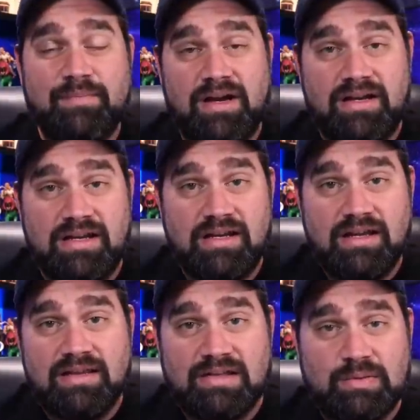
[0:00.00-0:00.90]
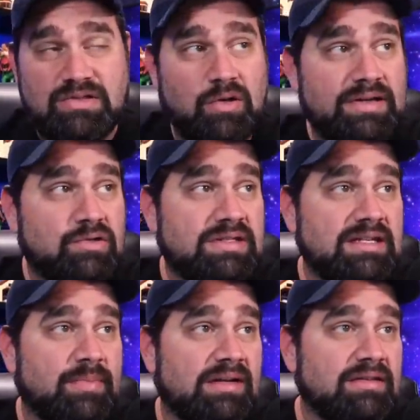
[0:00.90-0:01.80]
money. That's what's so
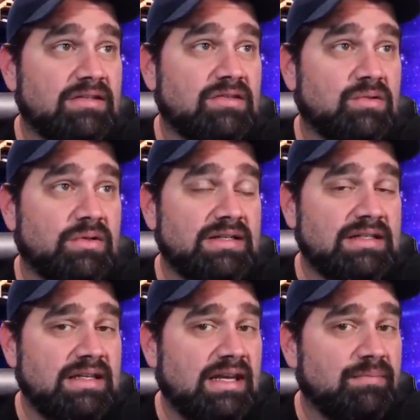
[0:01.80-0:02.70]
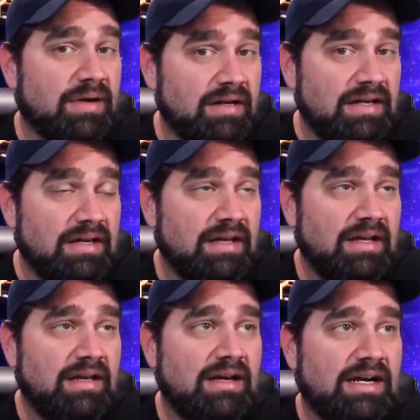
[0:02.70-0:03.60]
interesting about this story is he had money.
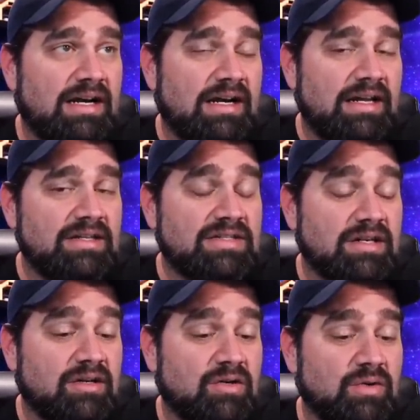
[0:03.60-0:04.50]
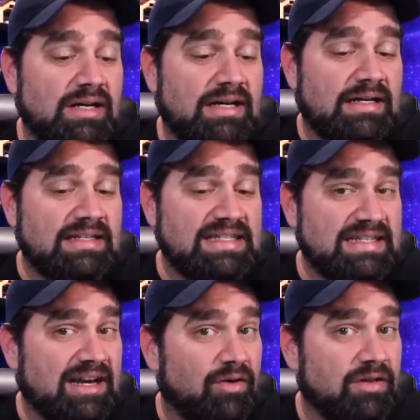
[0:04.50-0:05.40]
And so is he
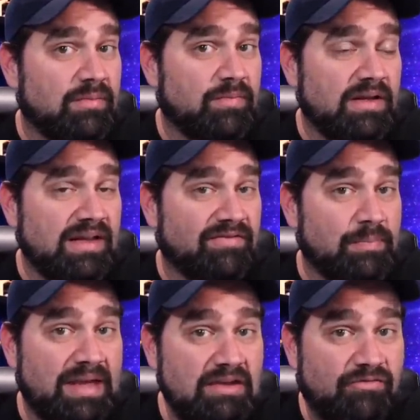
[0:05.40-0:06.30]
now on the have to pay